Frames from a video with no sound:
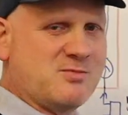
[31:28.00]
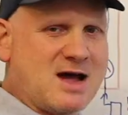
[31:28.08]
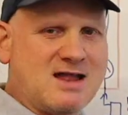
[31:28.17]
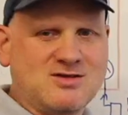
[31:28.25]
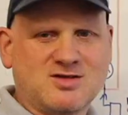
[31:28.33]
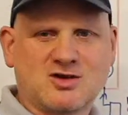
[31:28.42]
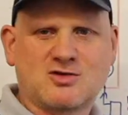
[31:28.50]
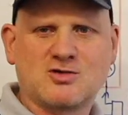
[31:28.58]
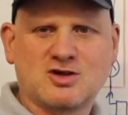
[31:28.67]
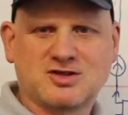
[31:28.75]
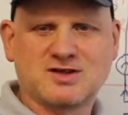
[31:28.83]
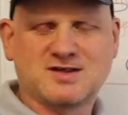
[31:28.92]
to balance
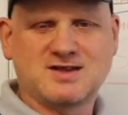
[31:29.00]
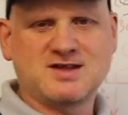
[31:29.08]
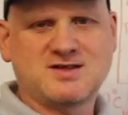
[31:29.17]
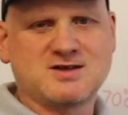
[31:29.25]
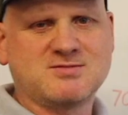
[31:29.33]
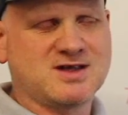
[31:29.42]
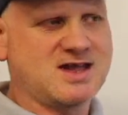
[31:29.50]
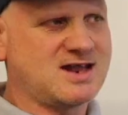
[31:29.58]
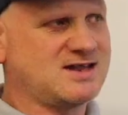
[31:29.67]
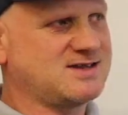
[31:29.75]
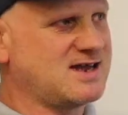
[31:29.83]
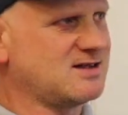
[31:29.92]
across the system to
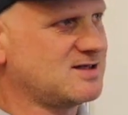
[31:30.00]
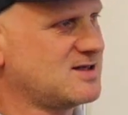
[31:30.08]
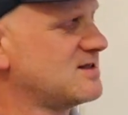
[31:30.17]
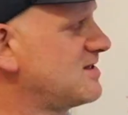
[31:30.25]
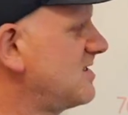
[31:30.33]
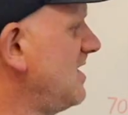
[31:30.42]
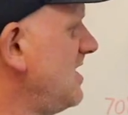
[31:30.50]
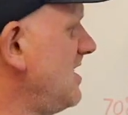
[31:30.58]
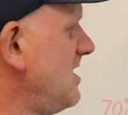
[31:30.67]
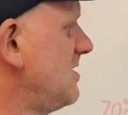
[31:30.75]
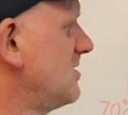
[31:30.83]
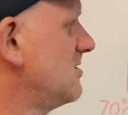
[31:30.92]
get a delta
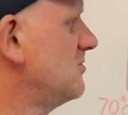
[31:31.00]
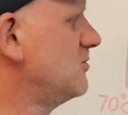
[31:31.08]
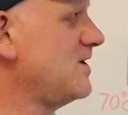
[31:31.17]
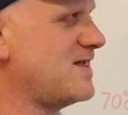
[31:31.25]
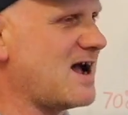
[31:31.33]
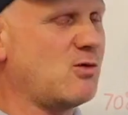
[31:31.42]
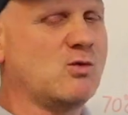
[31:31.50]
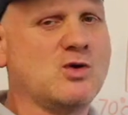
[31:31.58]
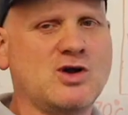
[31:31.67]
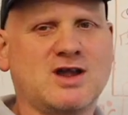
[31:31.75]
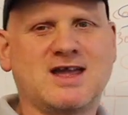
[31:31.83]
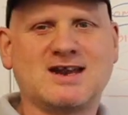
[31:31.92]
T without
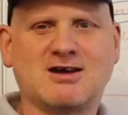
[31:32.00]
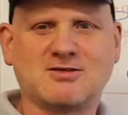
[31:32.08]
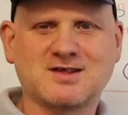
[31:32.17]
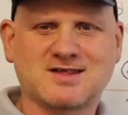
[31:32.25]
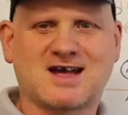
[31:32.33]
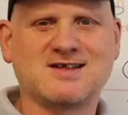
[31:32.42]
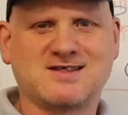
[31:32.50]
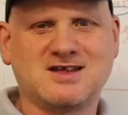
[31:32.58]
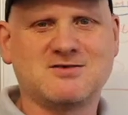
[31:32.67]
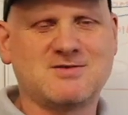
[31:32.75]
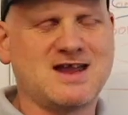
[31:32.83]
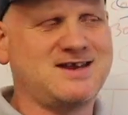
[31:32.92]
working out the
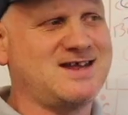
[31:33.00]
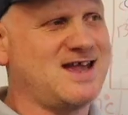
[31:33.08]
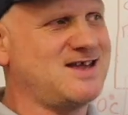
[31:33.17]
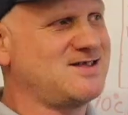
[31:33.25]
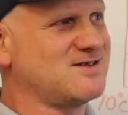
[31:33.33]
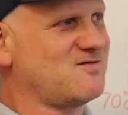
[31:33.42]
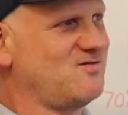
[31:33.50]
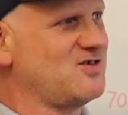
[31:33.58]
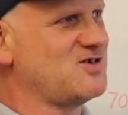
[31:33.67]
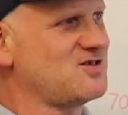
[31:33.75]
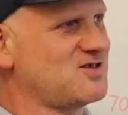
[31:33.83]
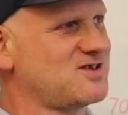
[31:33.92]
size of your radiators
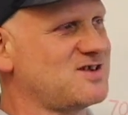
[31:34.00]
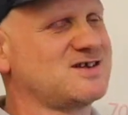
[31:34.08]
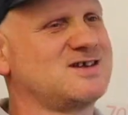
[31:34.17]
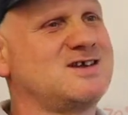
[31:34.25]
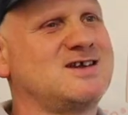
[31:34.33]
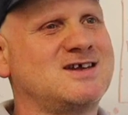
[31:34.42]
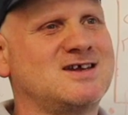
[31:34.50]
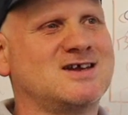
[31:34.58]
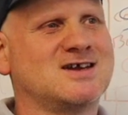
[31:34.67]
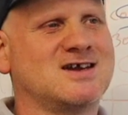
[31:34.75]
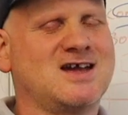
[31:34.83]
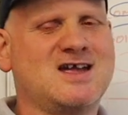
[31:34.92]
first
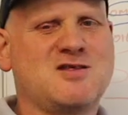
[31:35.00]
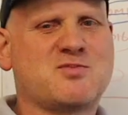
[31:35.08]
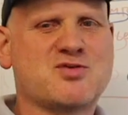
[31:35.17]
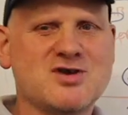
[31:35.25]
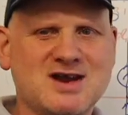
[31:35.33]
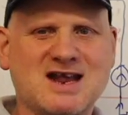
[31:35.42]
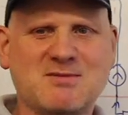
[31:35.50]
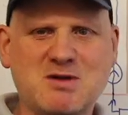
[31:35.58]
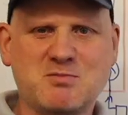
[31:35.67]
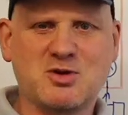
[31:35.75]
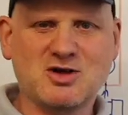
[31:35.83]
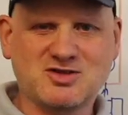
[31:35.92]
is pretty
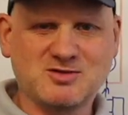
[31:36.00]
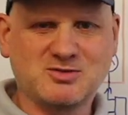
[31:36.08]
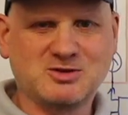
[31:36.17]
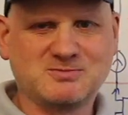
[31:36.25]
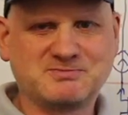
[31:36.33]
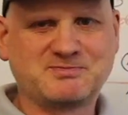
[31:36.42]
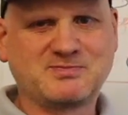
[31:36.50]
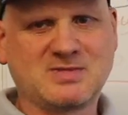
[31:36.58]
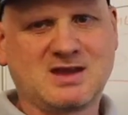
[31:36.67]
damn impossible.